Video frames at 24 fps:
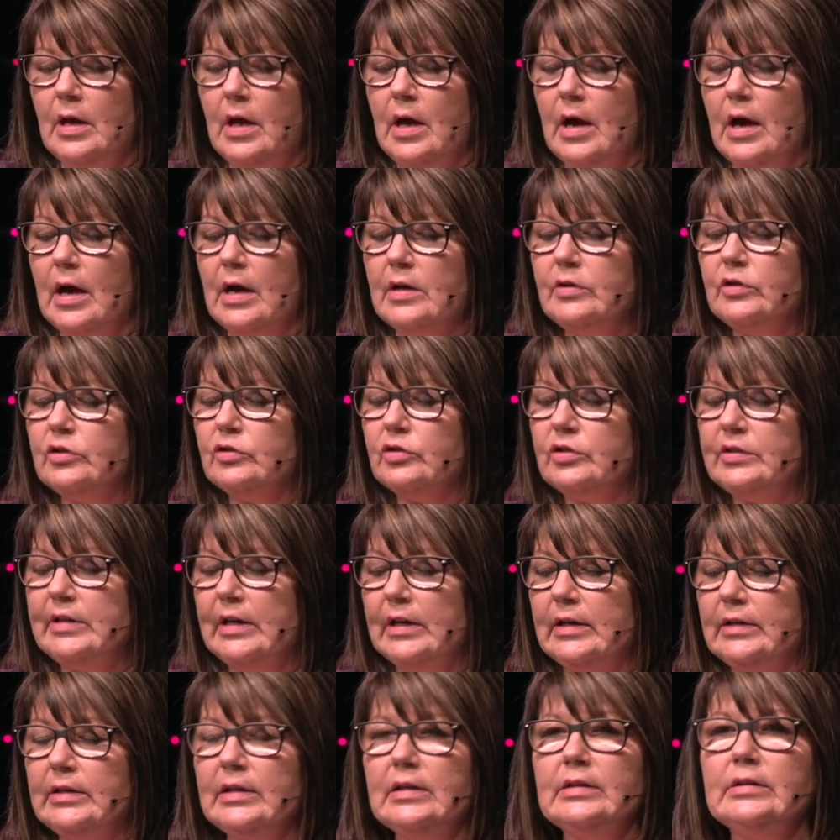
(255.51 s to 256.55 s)

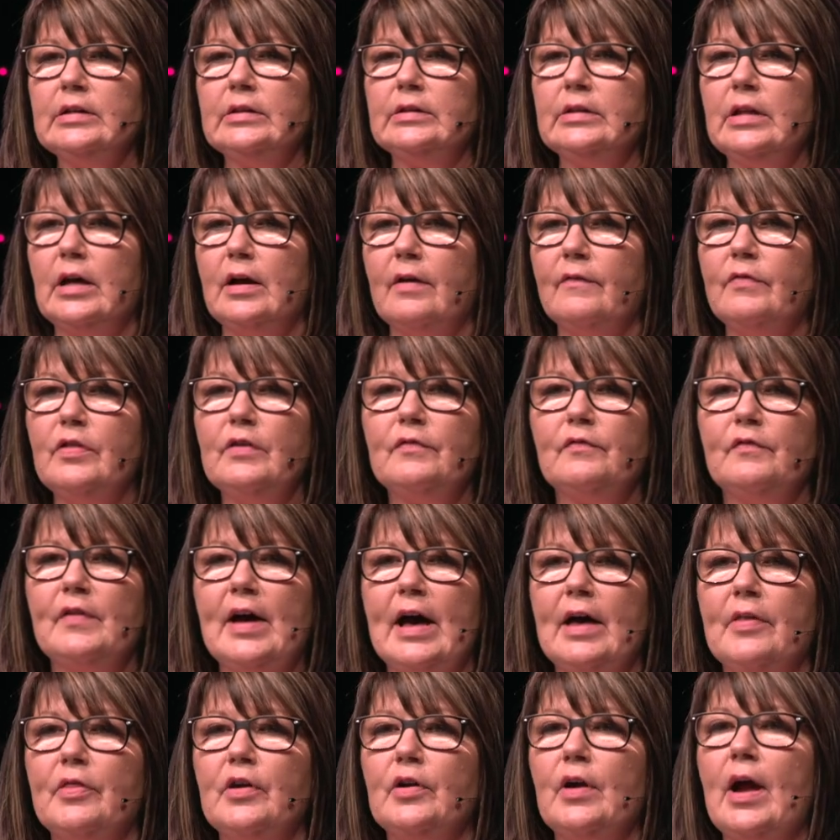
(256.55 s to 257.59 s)
understanding the love the
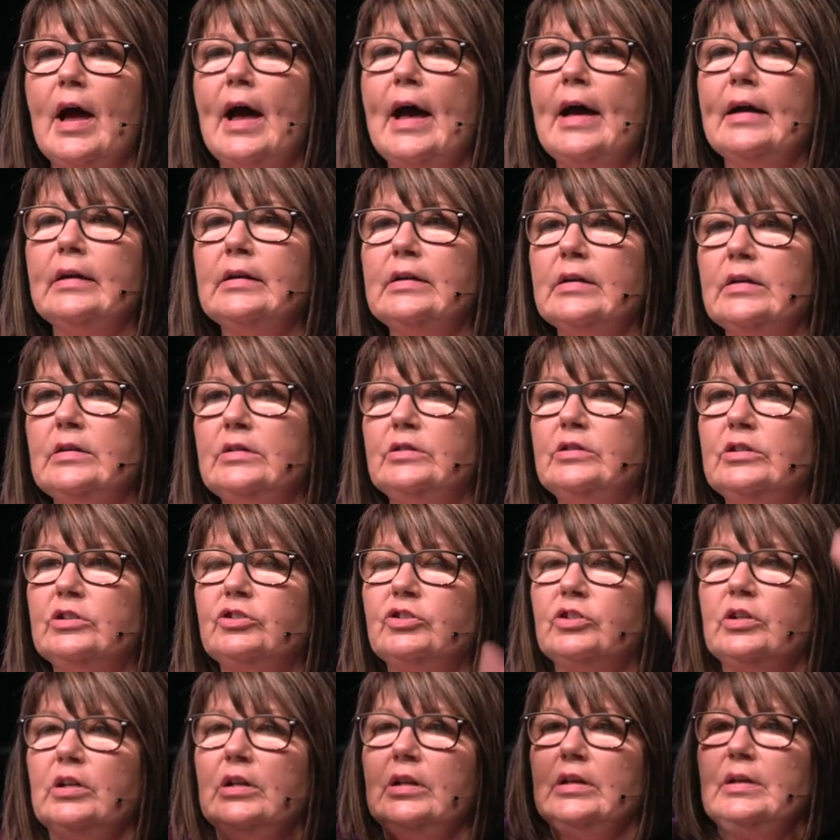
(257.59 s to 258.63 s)
Father
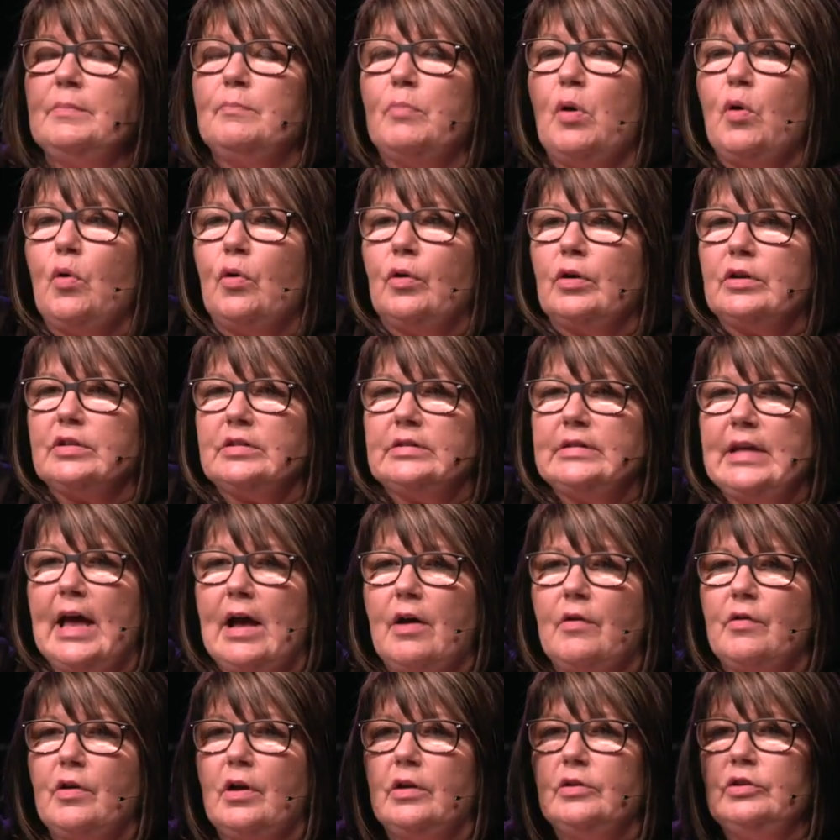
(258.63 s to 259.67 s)
unconditionally pours
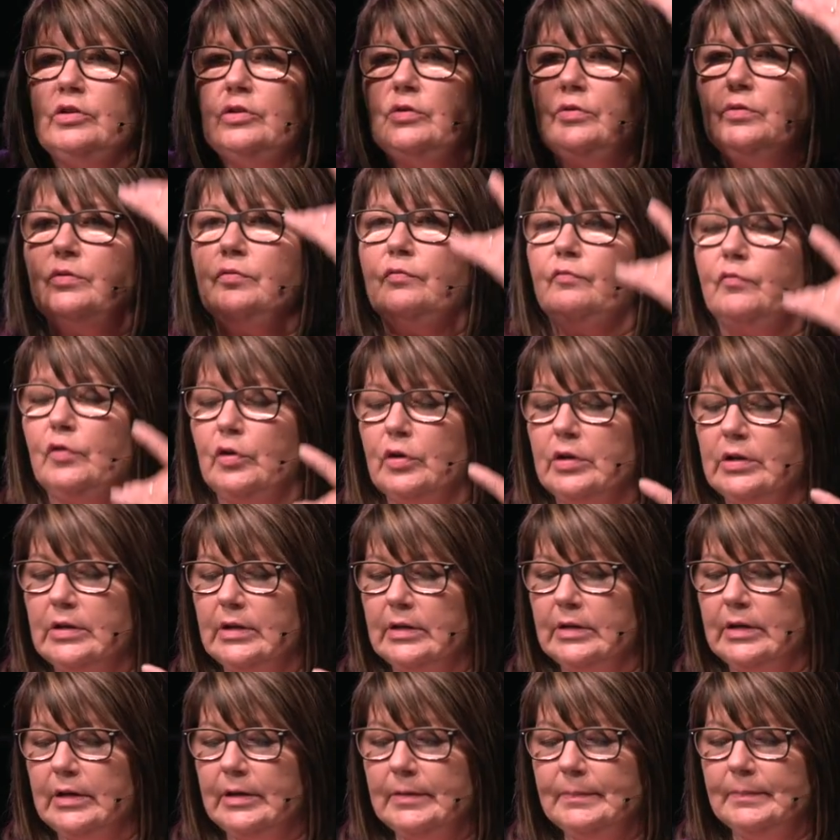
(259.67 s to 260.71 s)
down on you
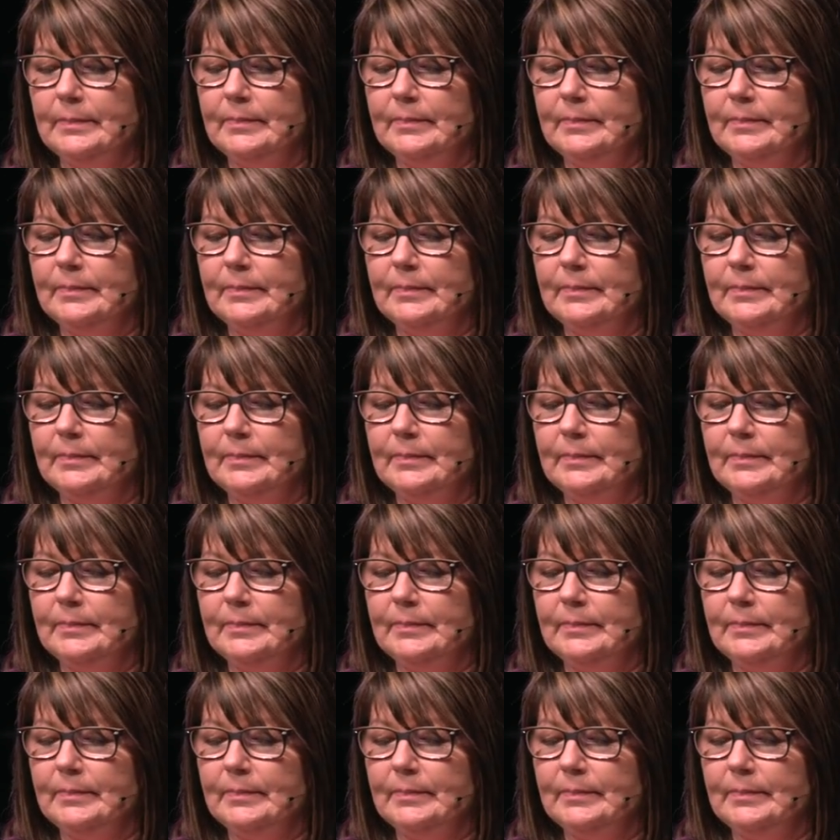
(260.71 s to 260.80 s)
vertically.